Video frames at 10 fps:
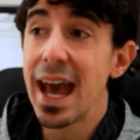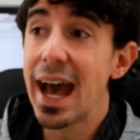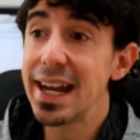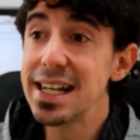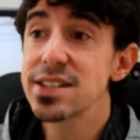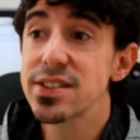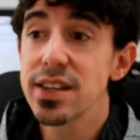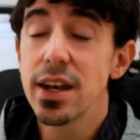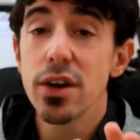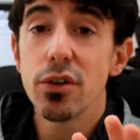And
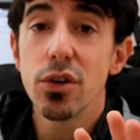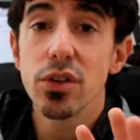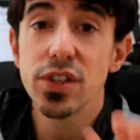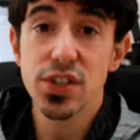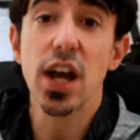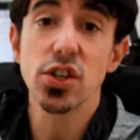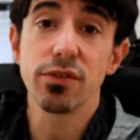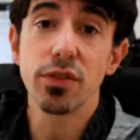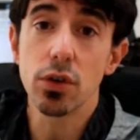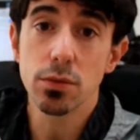it's
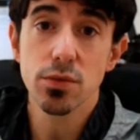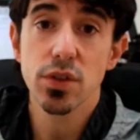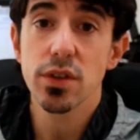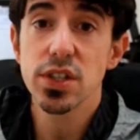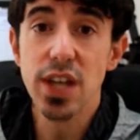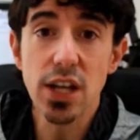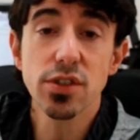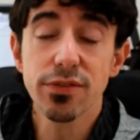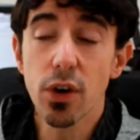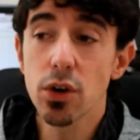discussion forums
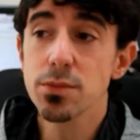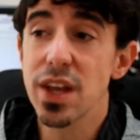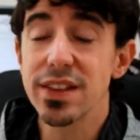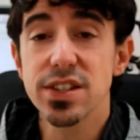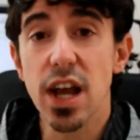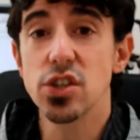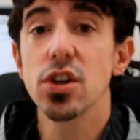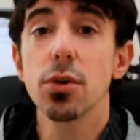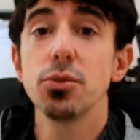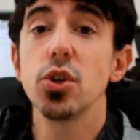and
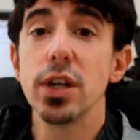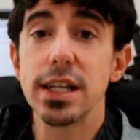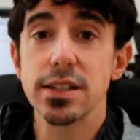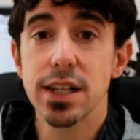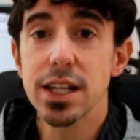discussion communities.